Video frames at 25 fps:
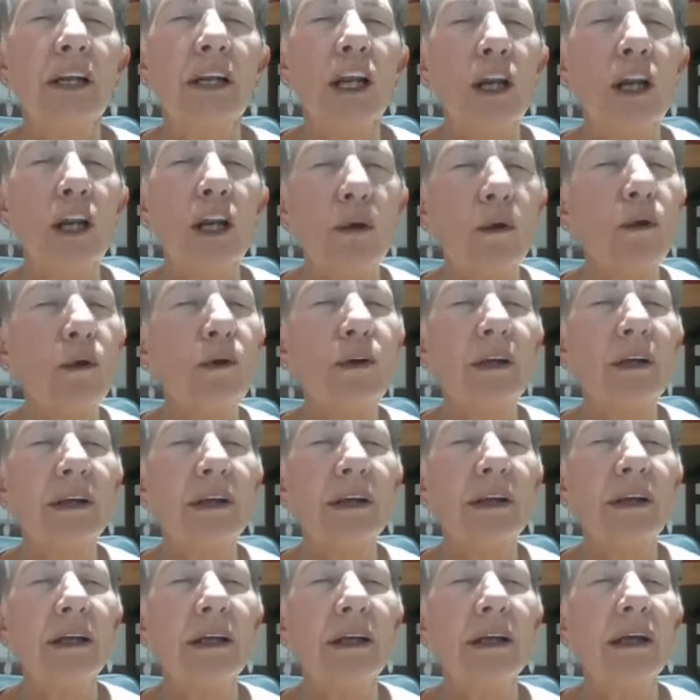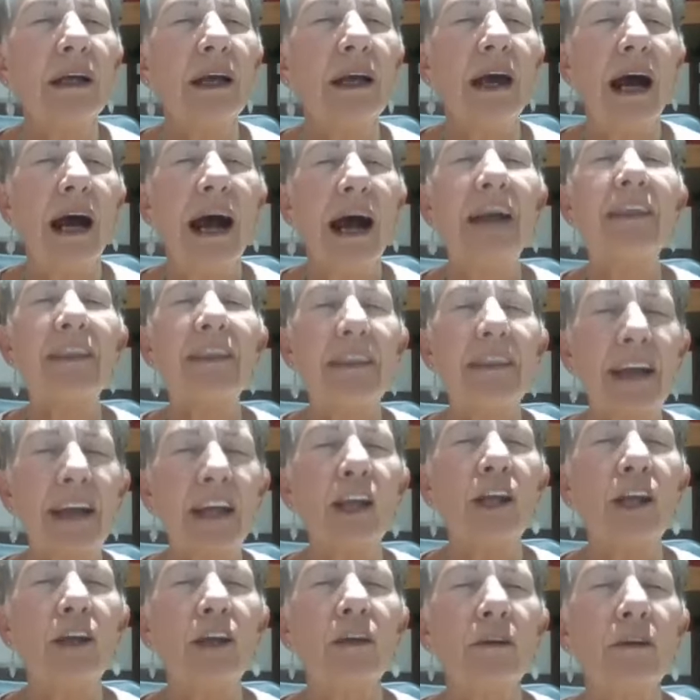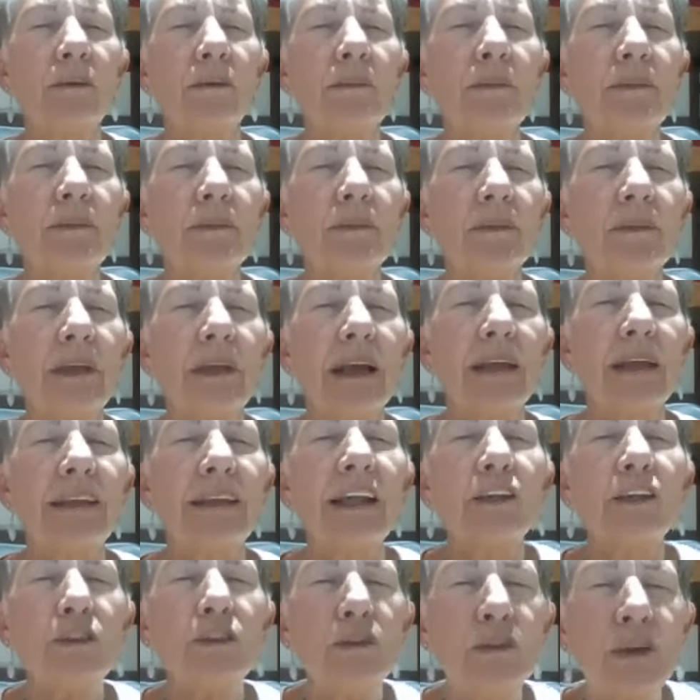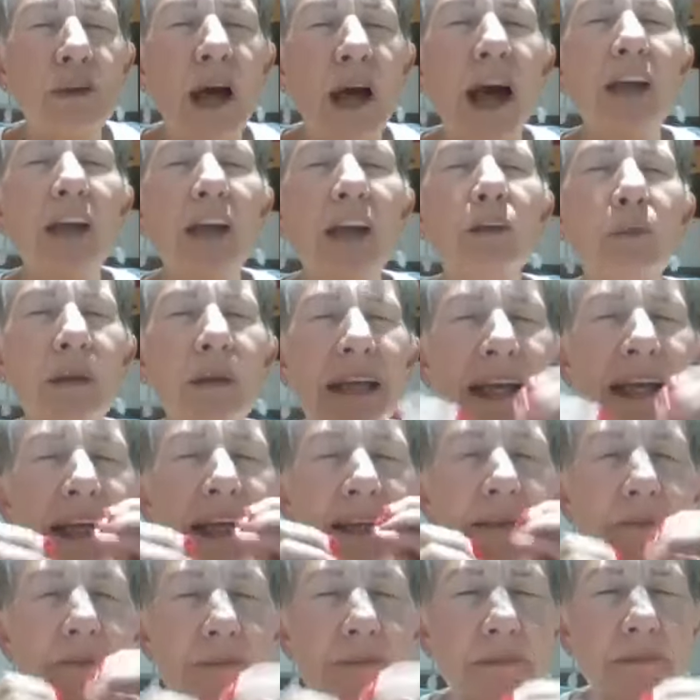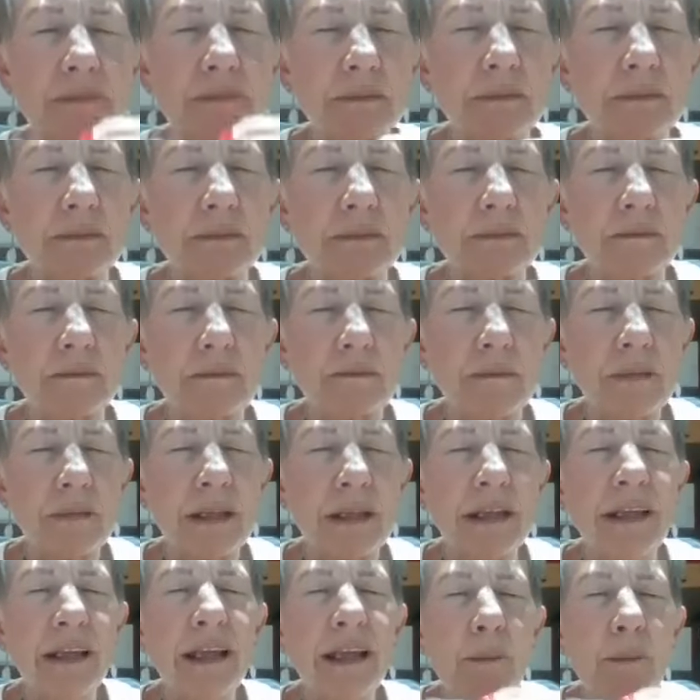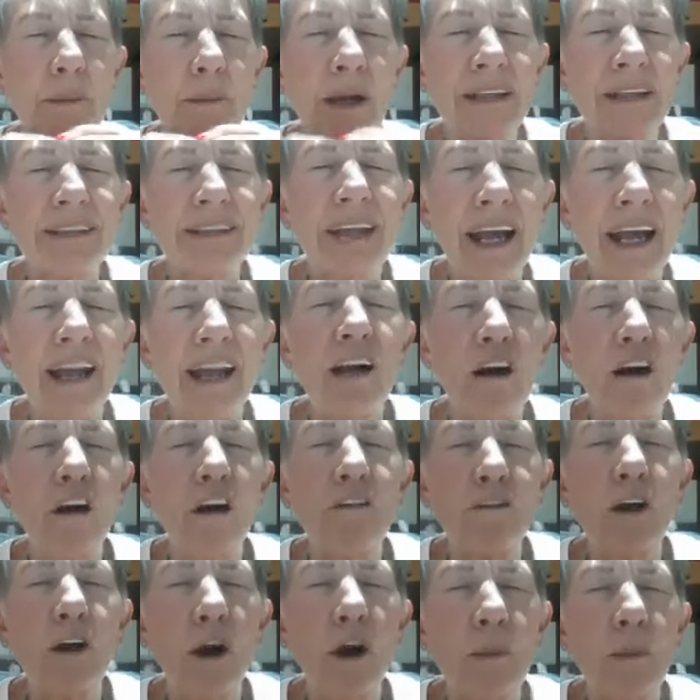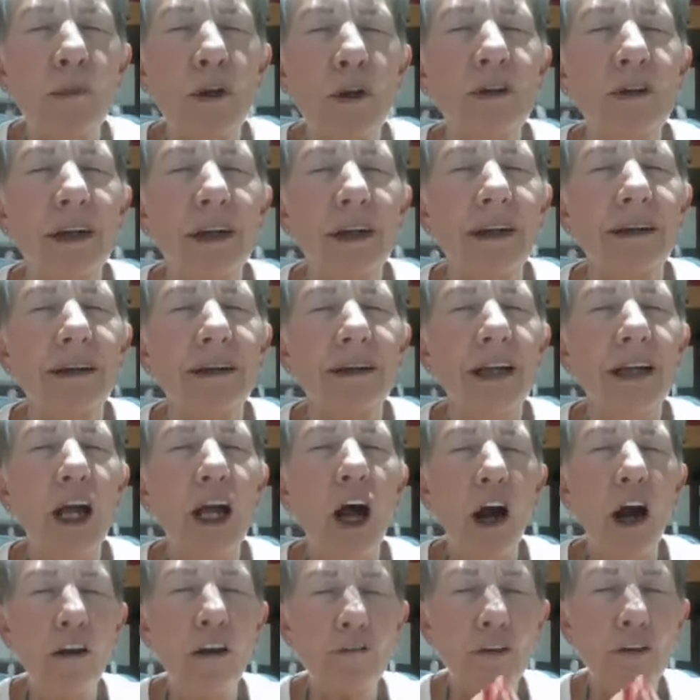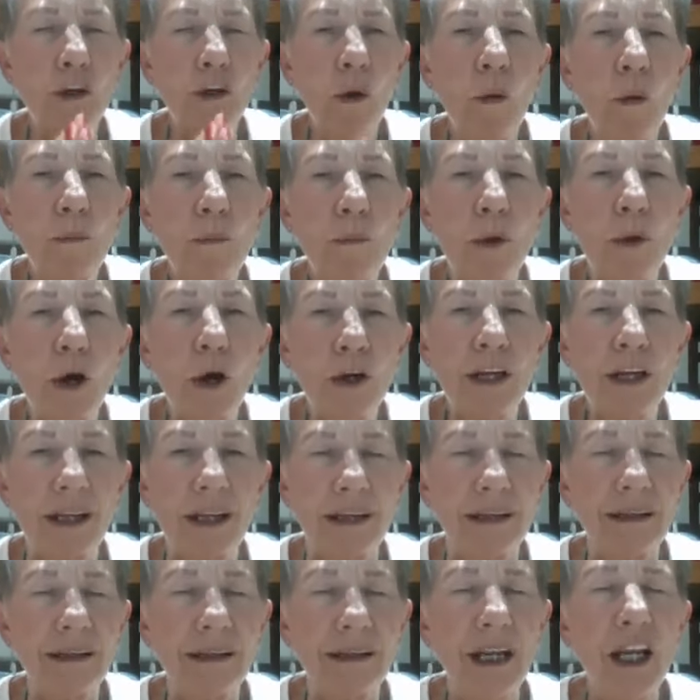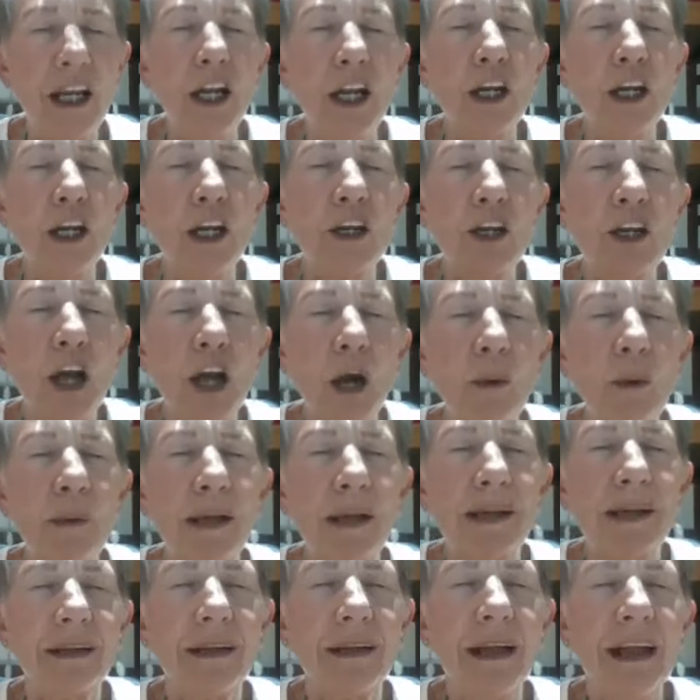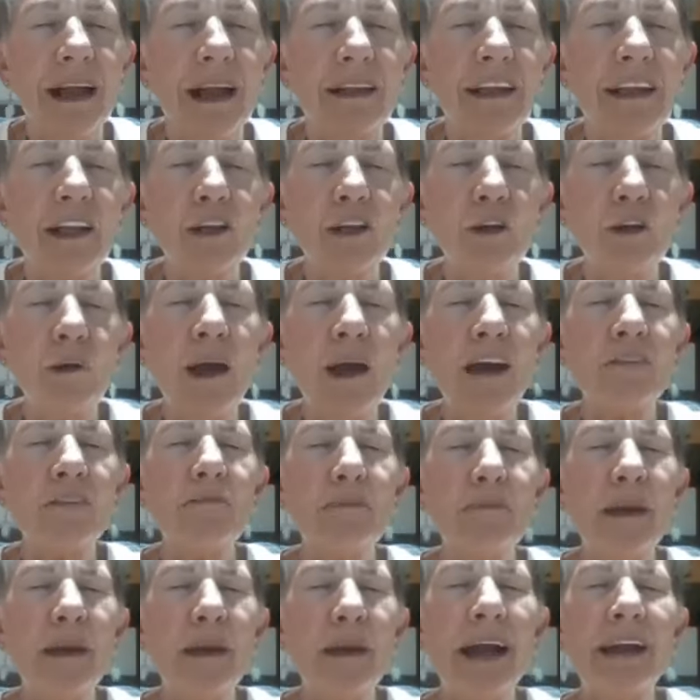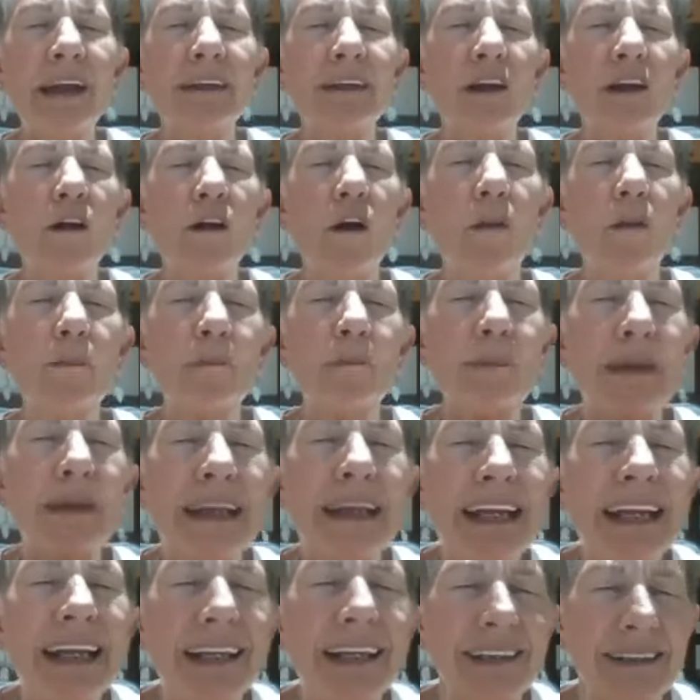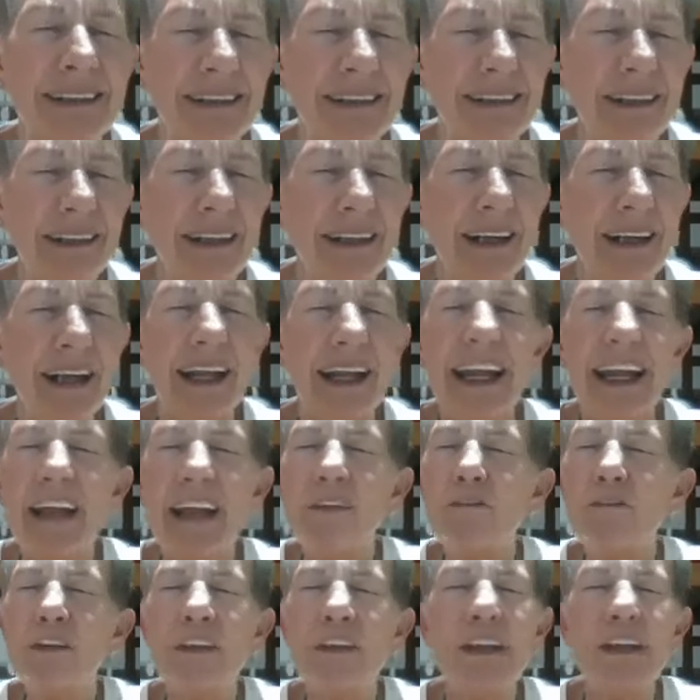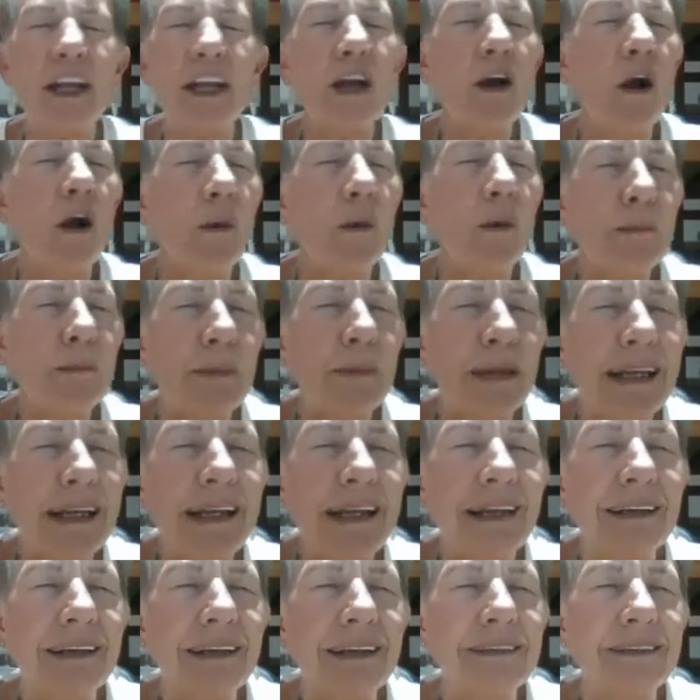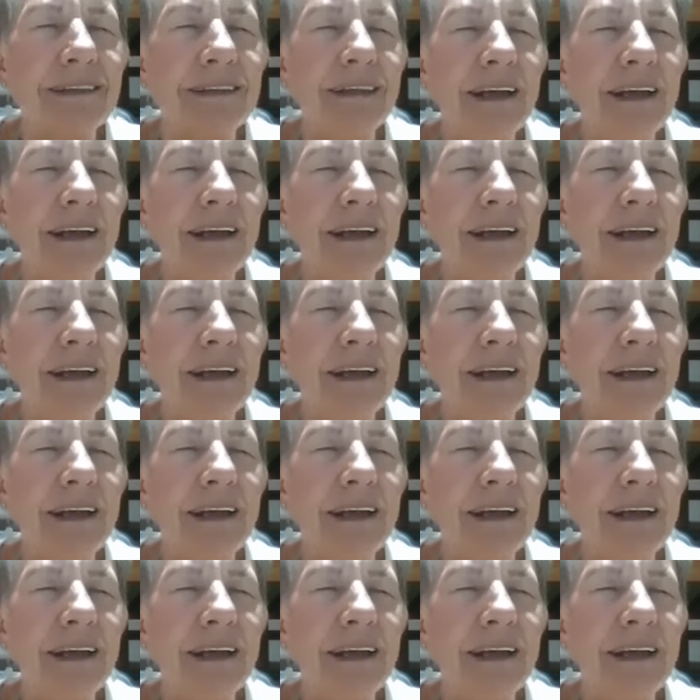Lord, I thank you that tonight we can partake of communion, of your body, knowing that you have paid the complete, everything complete,